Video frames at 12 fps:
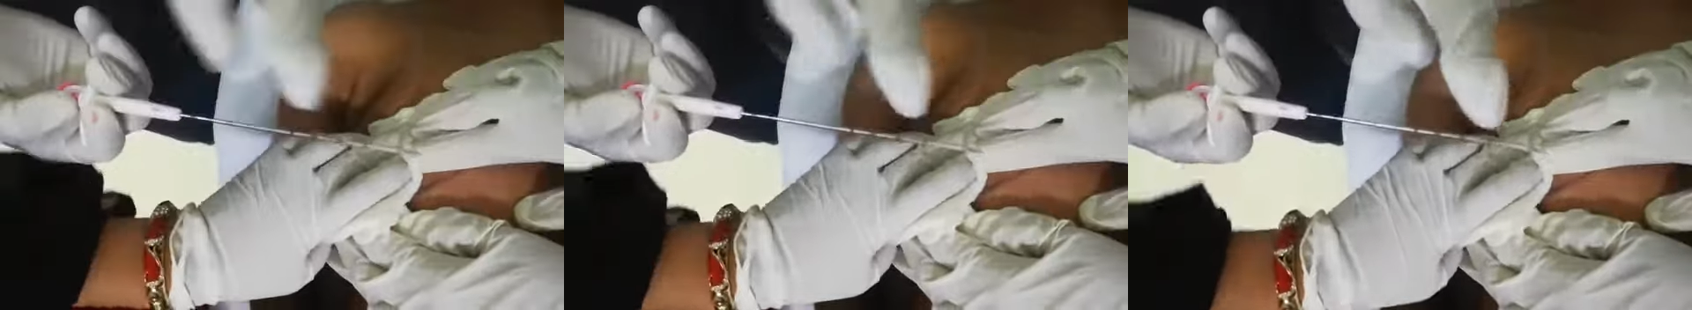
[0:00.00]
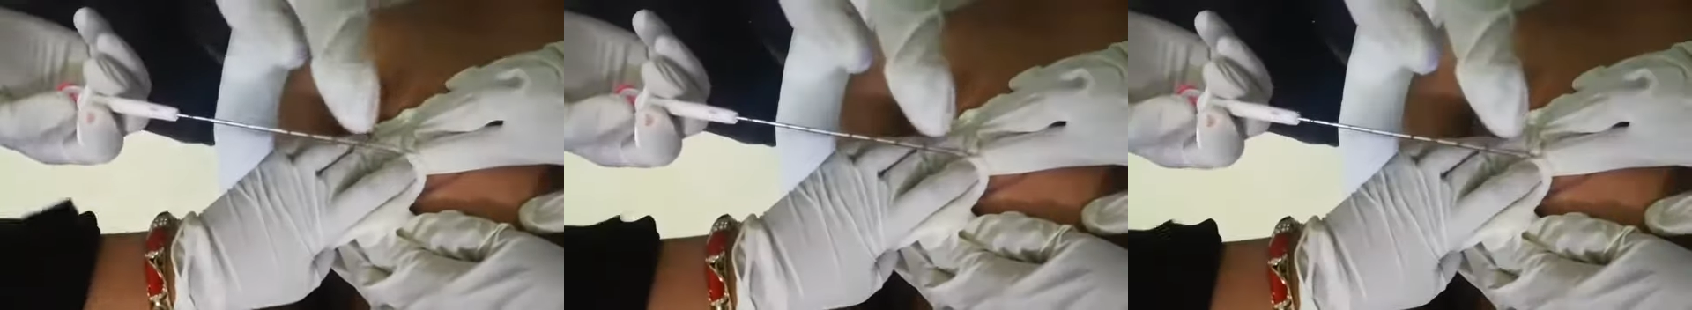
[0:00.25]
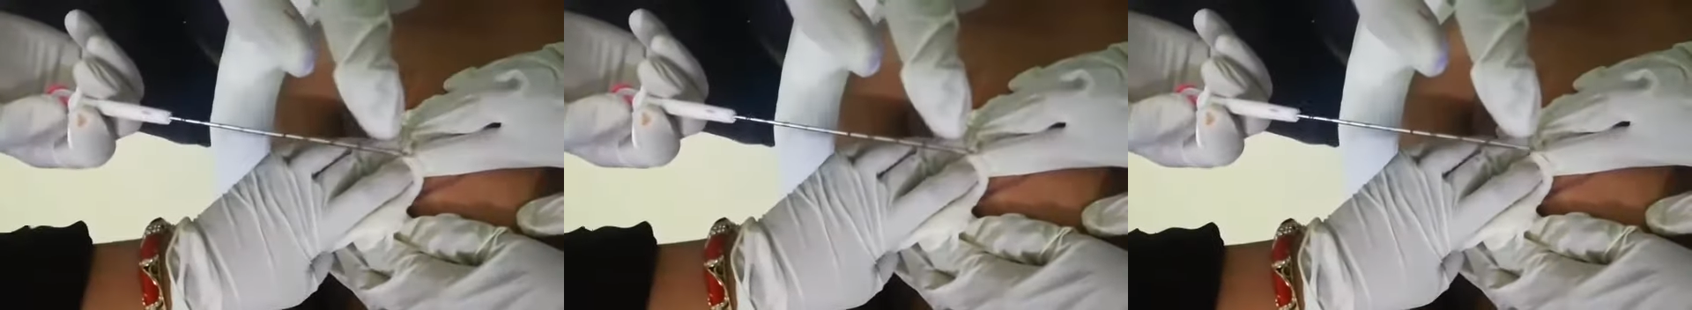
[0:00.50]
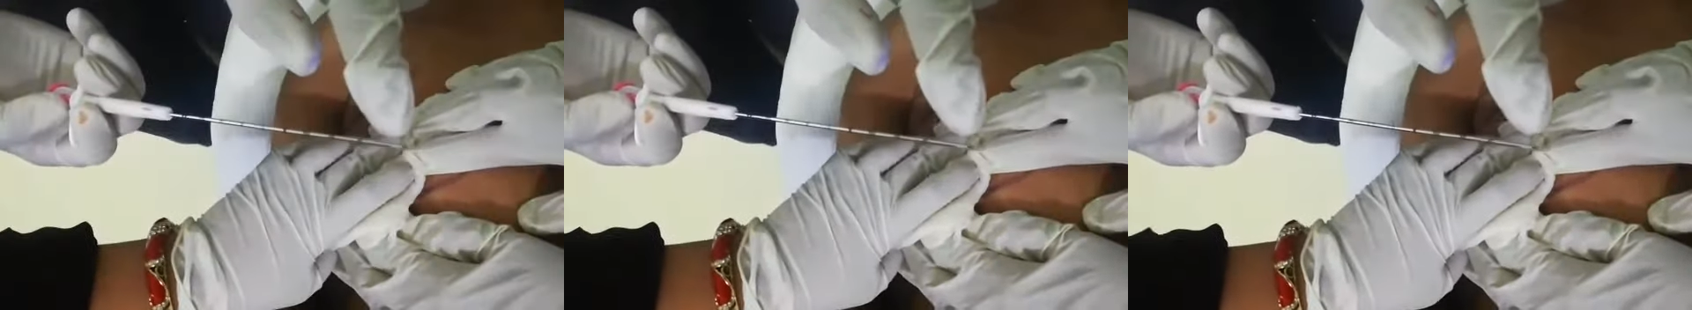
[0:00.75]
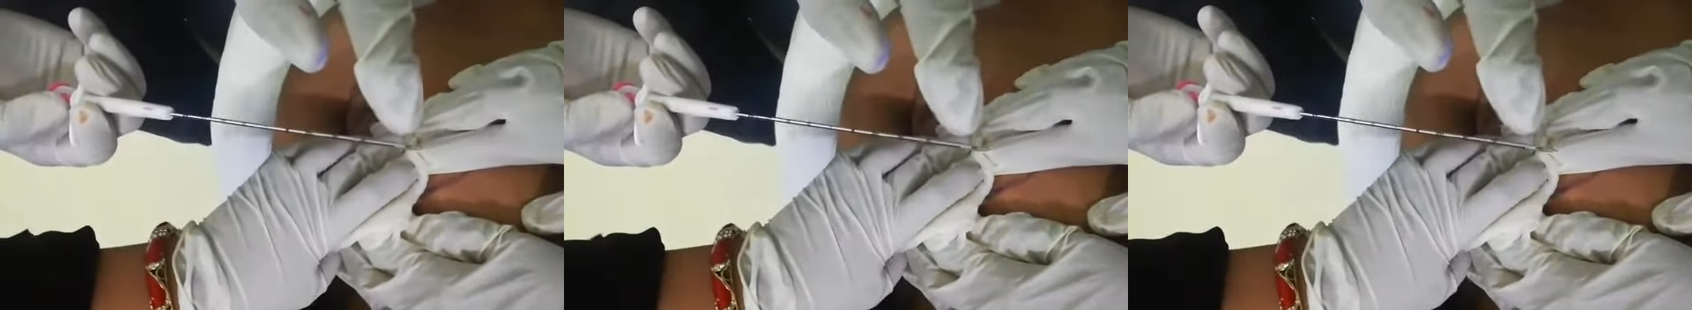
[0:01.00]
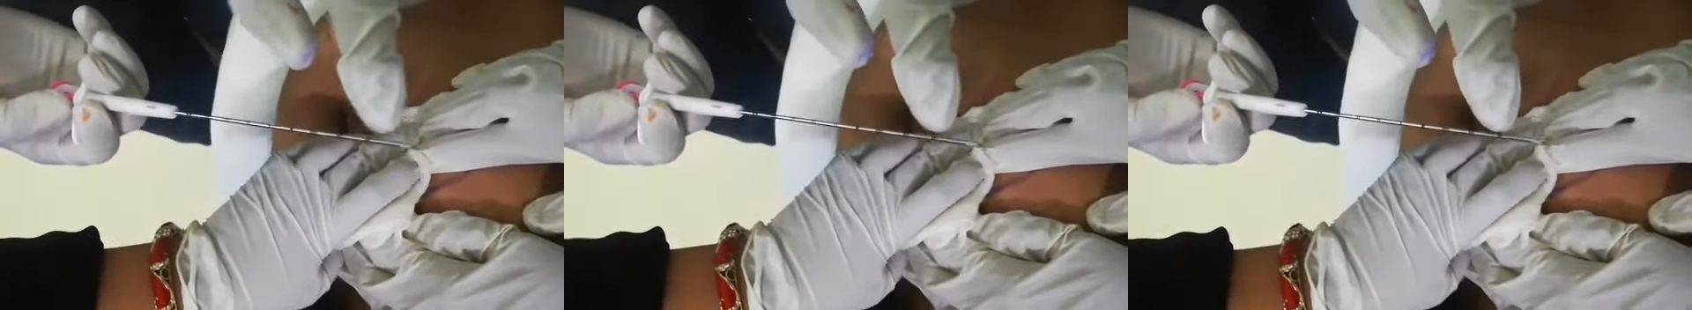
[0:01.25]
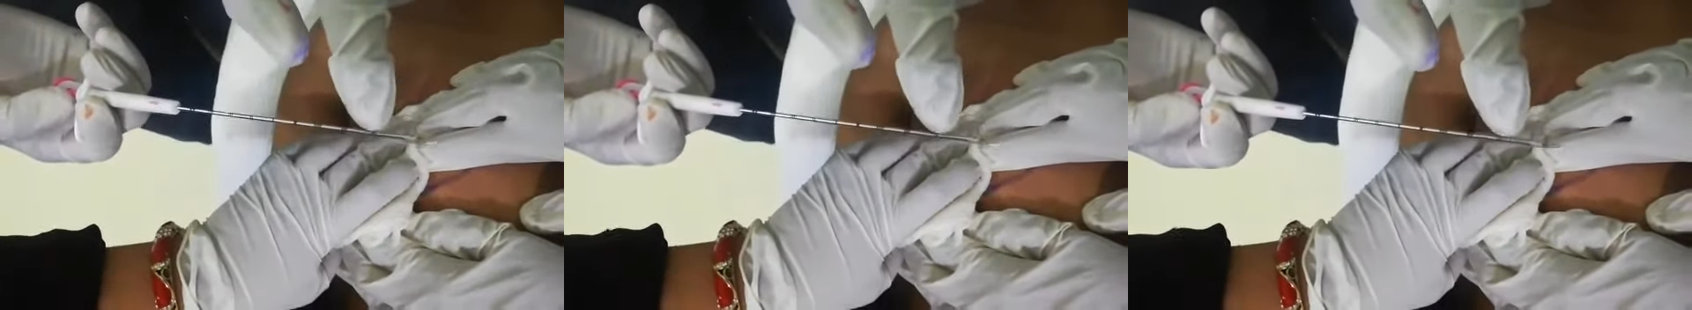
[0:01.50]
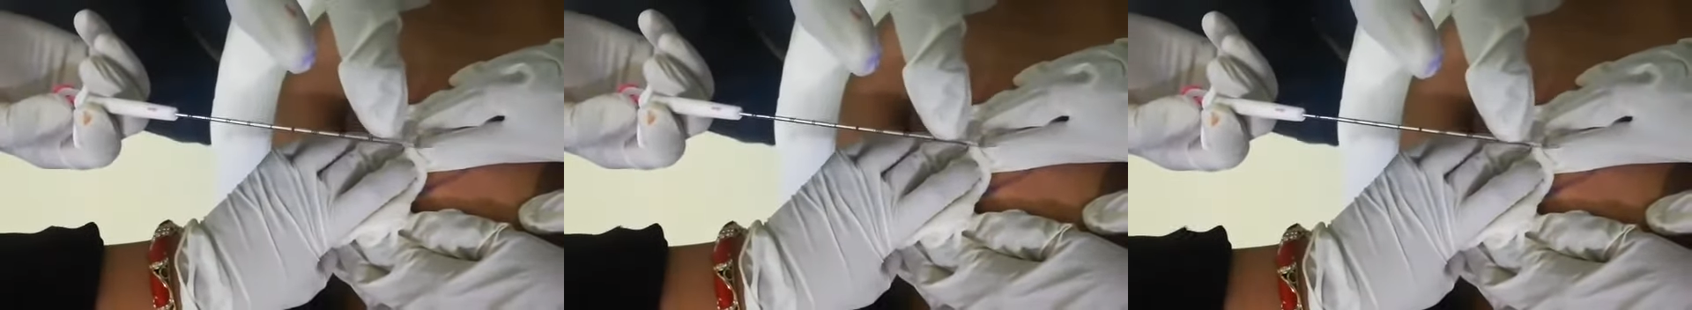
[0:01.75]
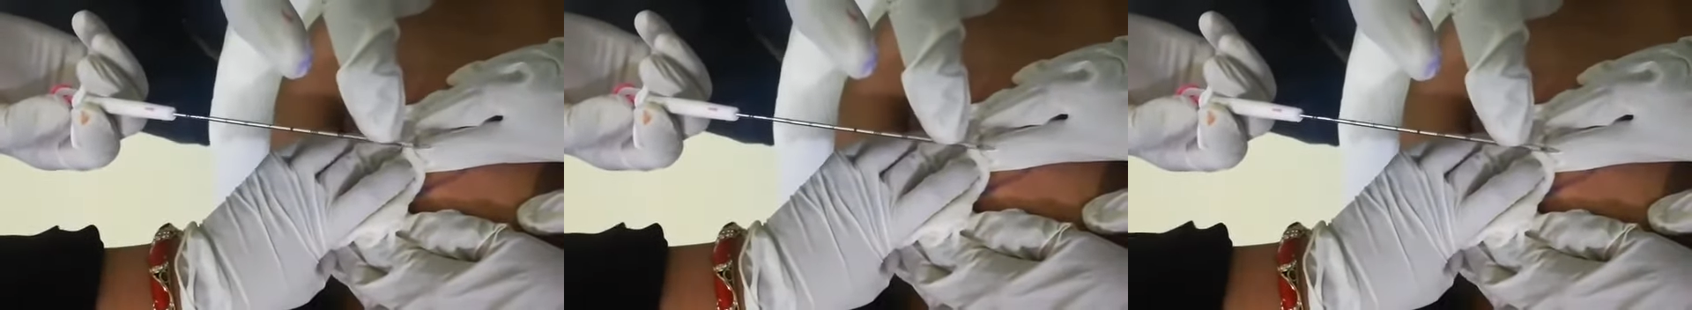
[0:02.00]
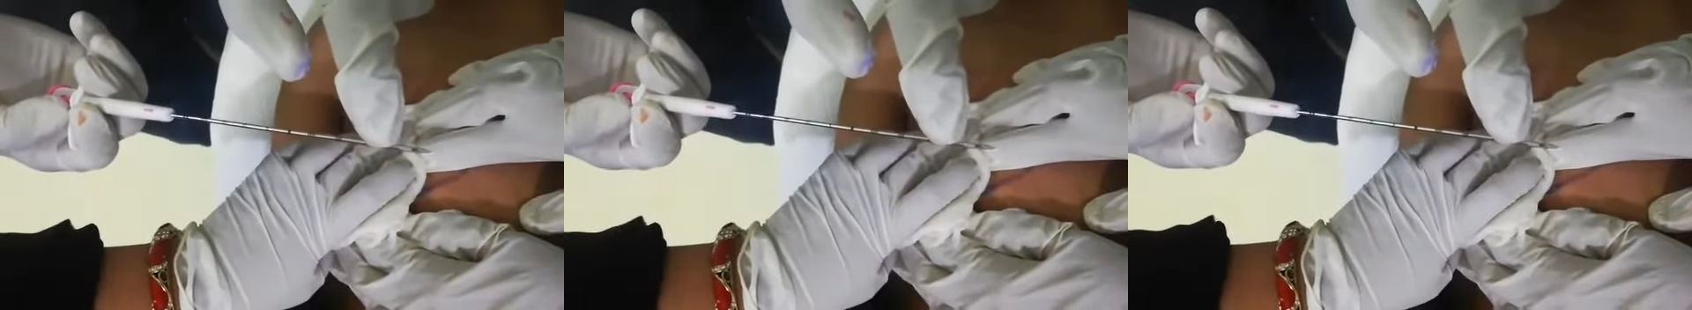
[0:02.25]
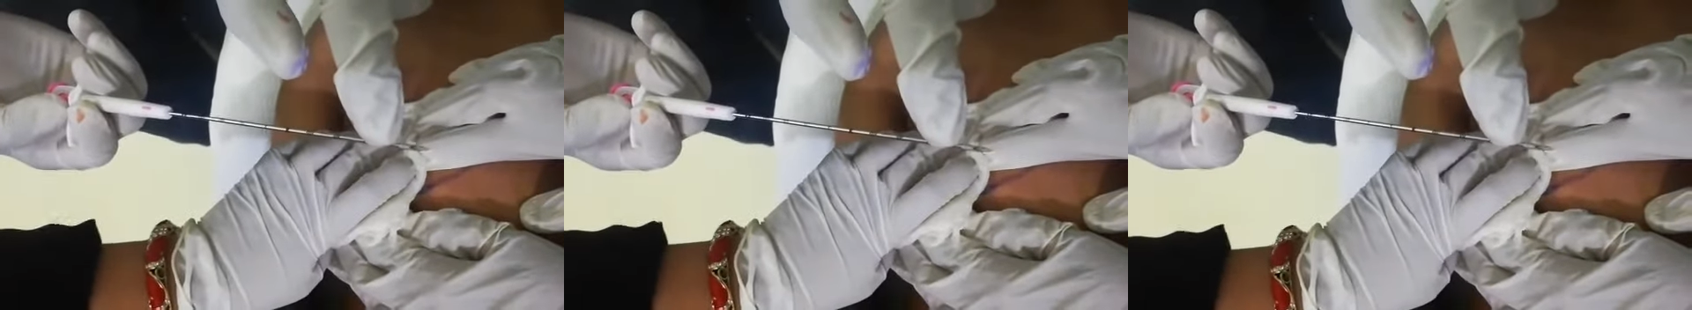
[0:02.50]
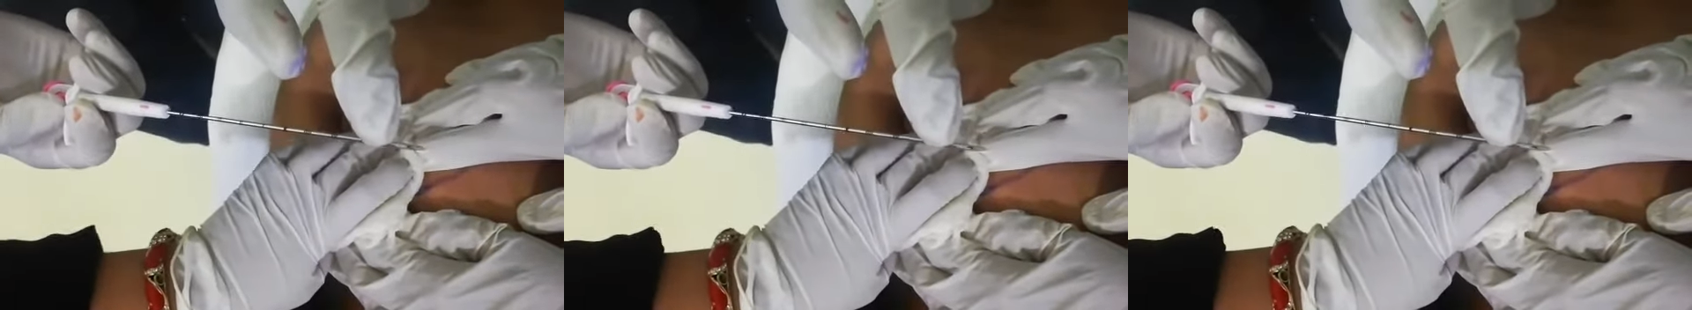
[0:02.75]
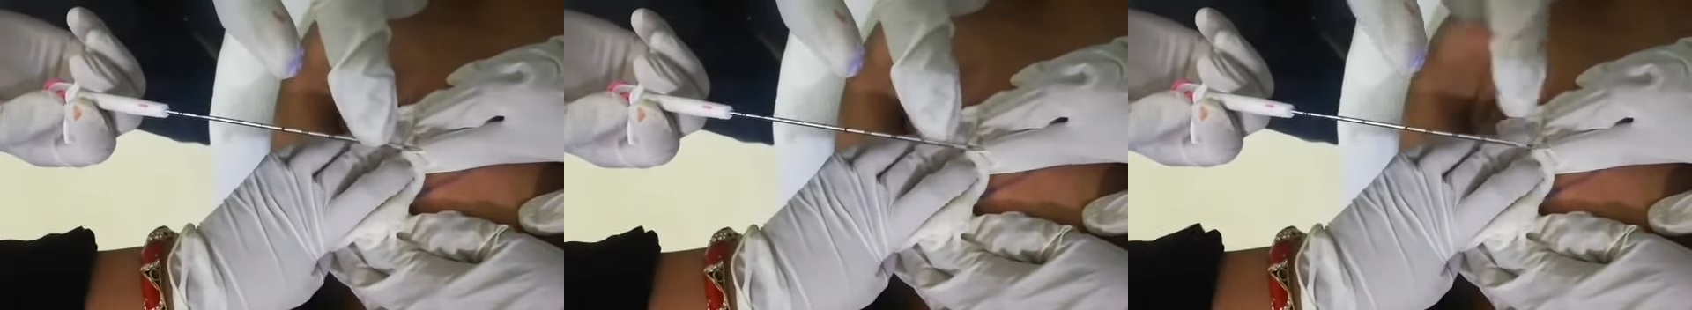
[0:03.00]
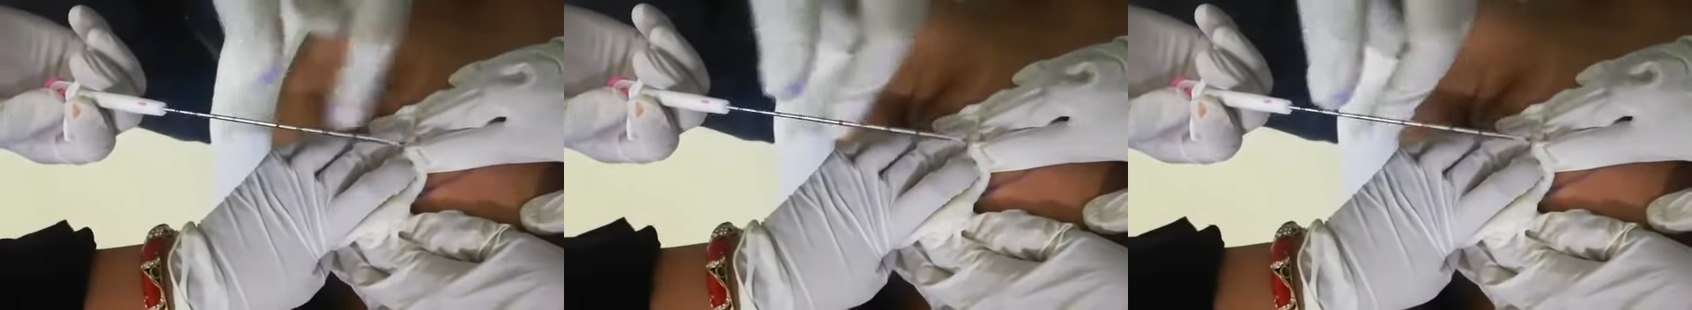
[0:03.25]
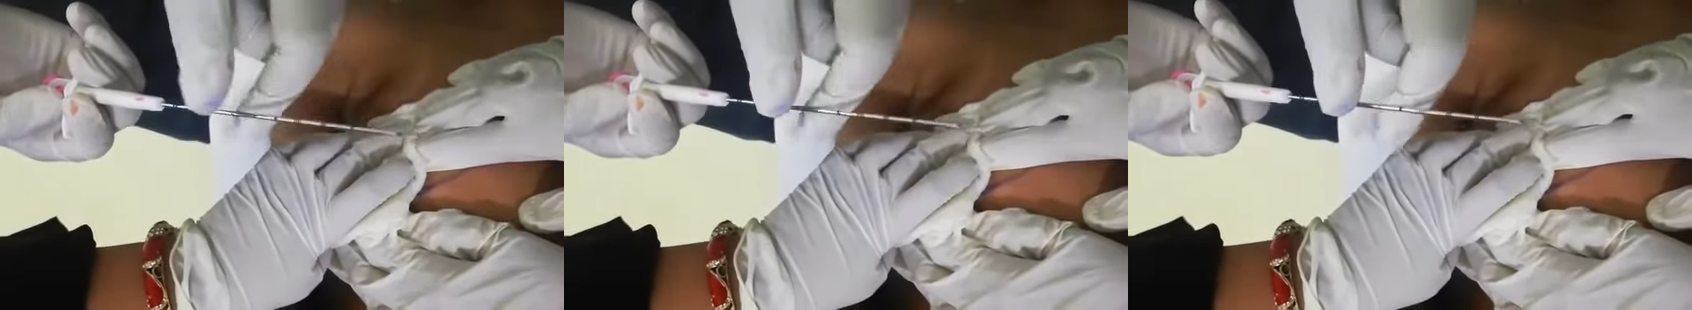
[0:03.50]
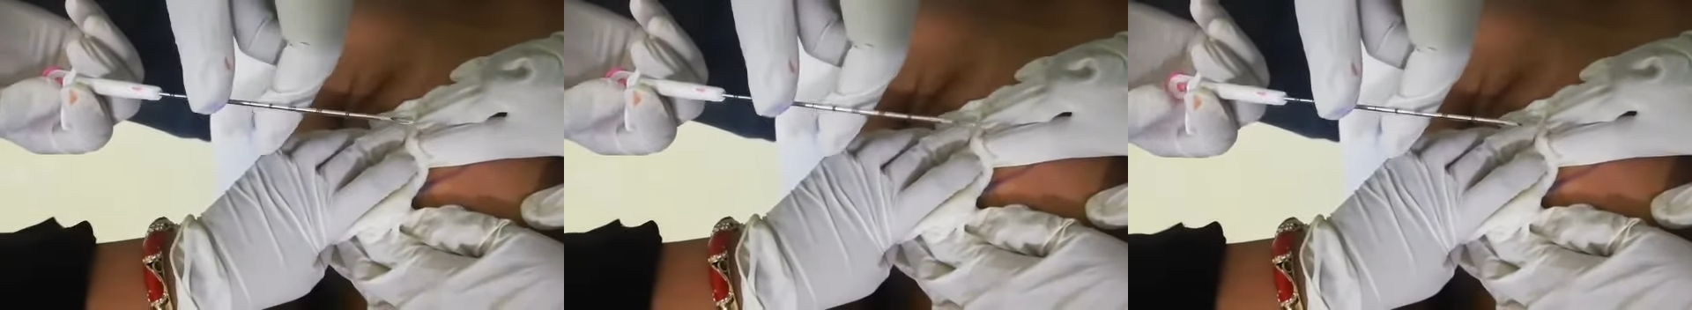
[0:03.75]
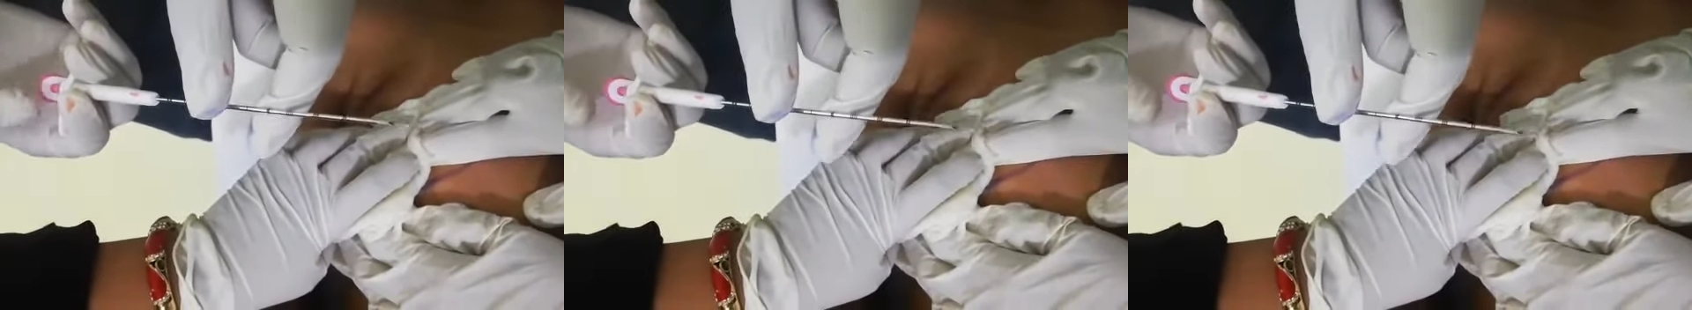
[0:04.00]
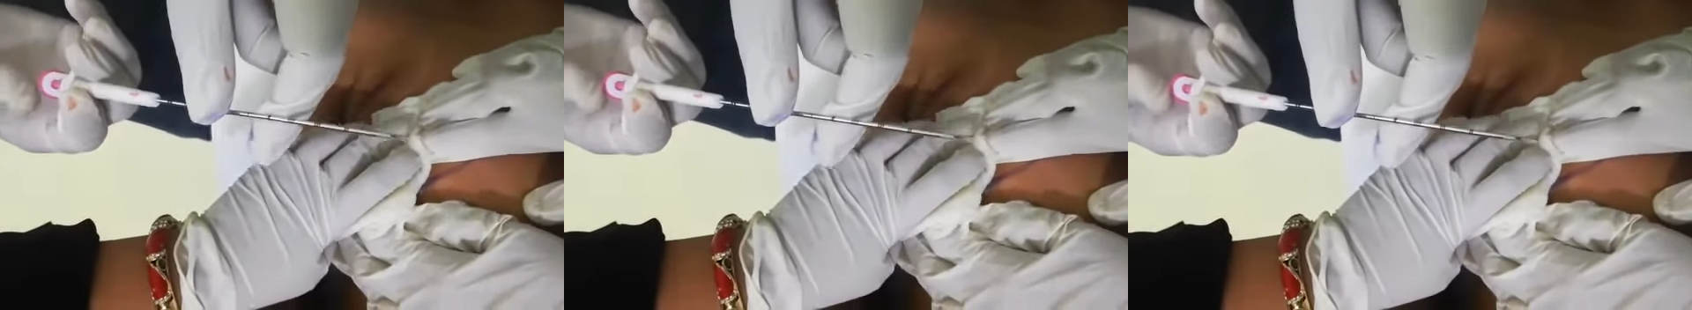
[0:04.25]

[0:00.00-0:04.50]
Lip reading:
Nobody's mouth can be seen.